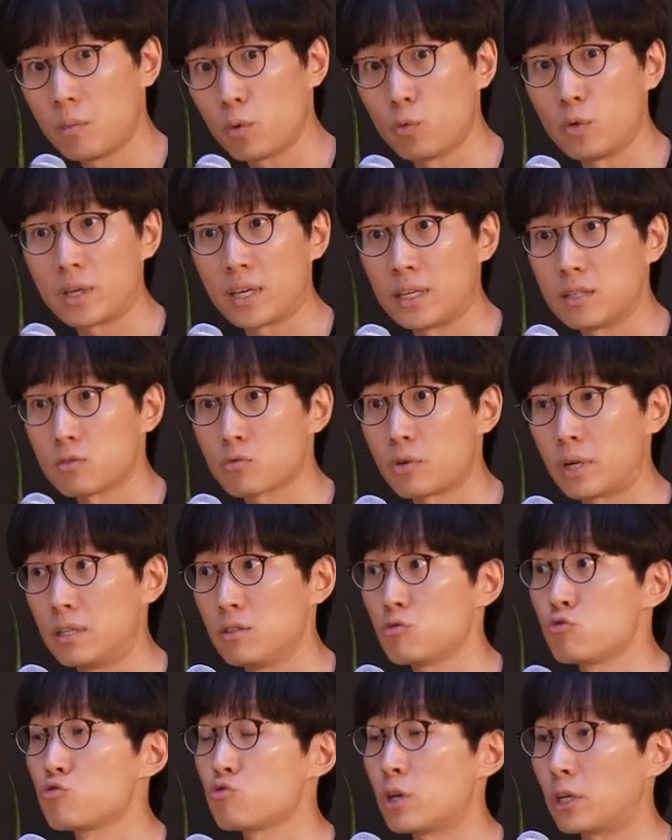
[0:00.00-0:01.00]
but we can
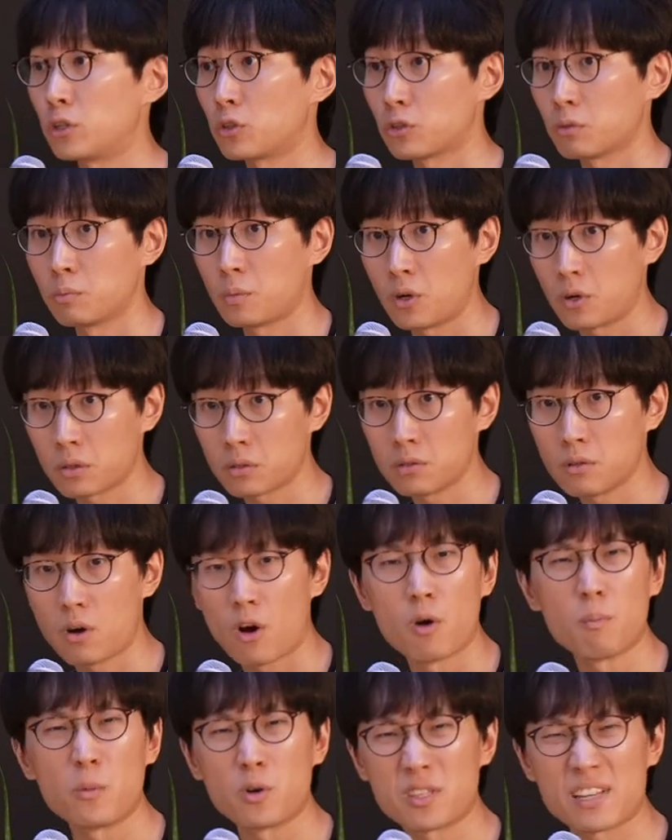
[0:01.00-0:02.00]
train general
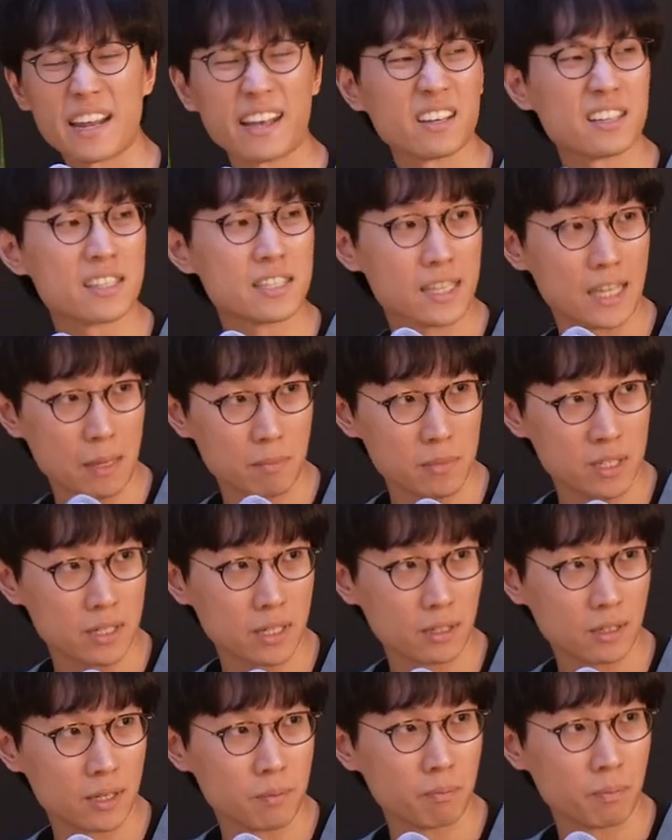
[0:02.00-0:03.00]
model almost like a stem
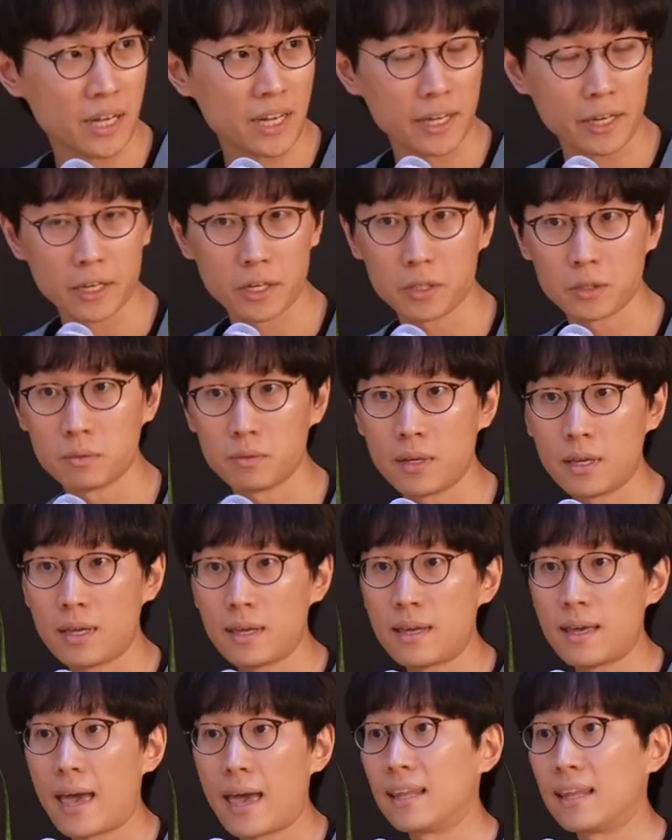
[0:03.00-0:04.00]
cell in bio
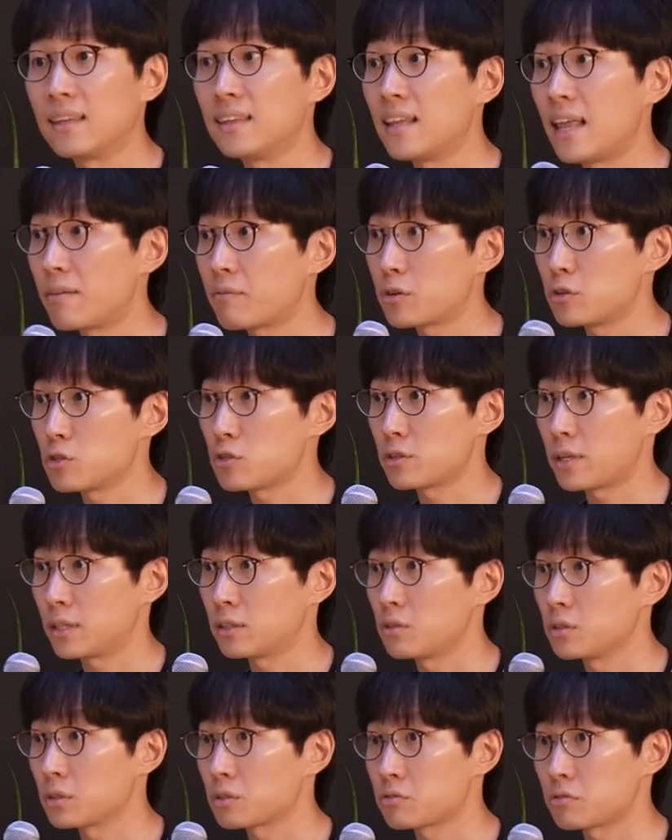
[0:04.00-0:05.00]
and leverage
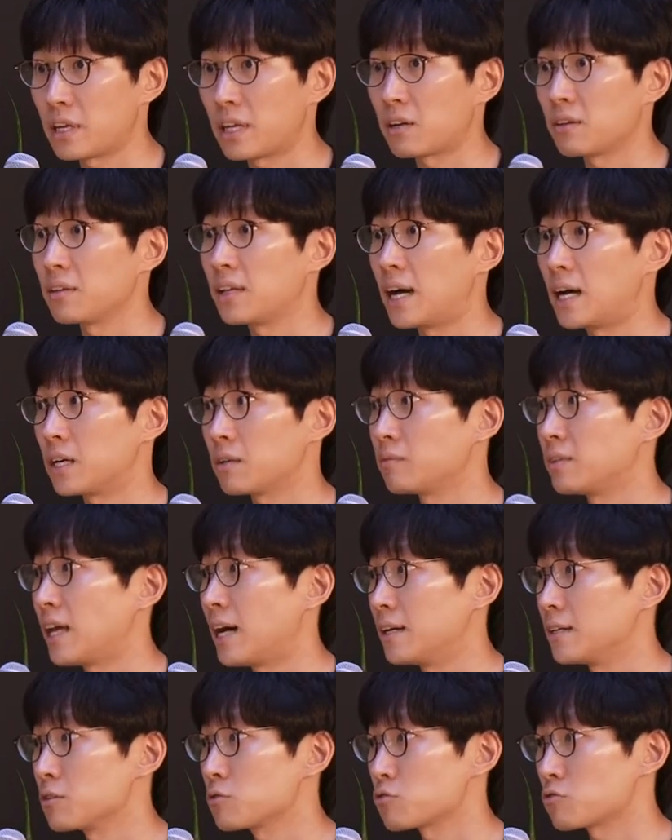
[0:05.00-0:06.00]
that to create a lot of
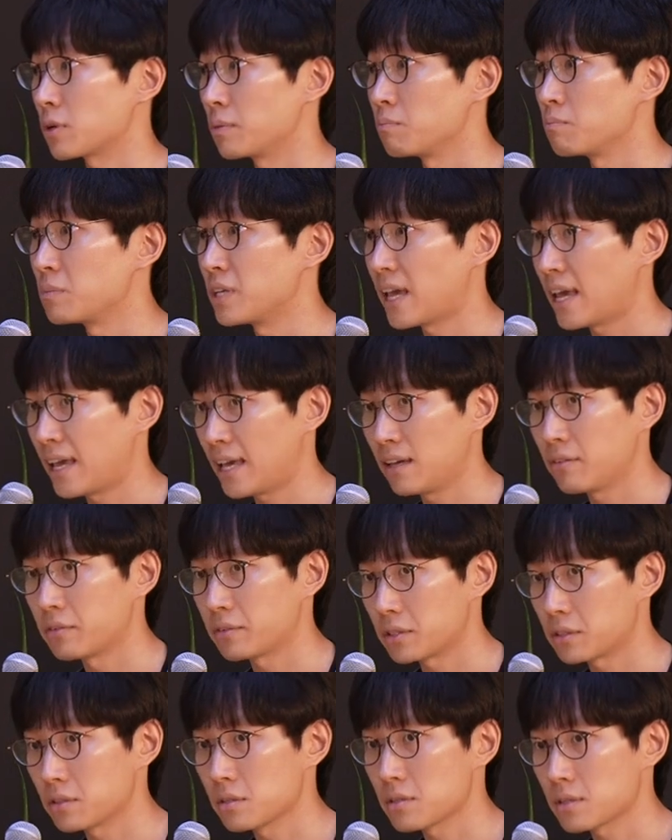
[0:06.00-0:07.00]
downstream
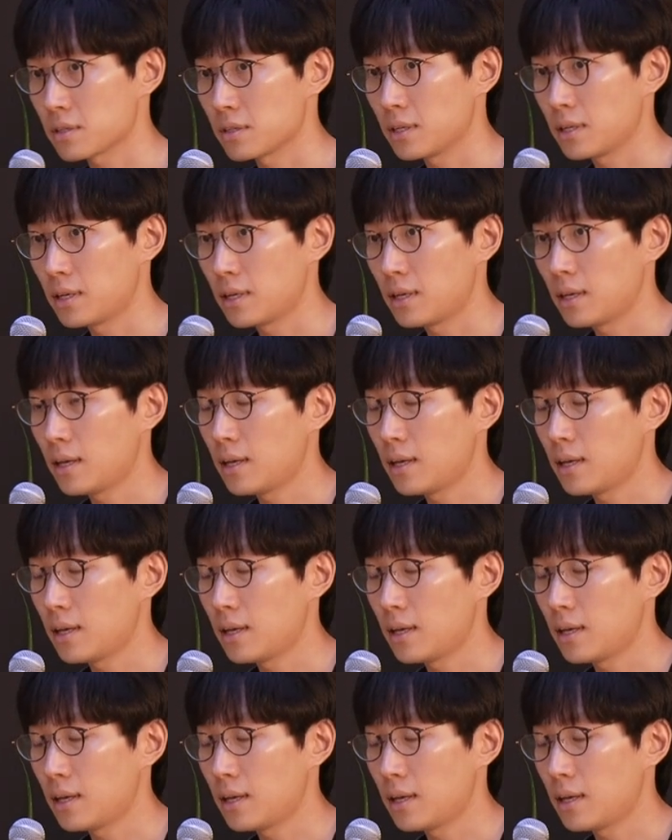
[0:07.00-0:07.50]
behaviors.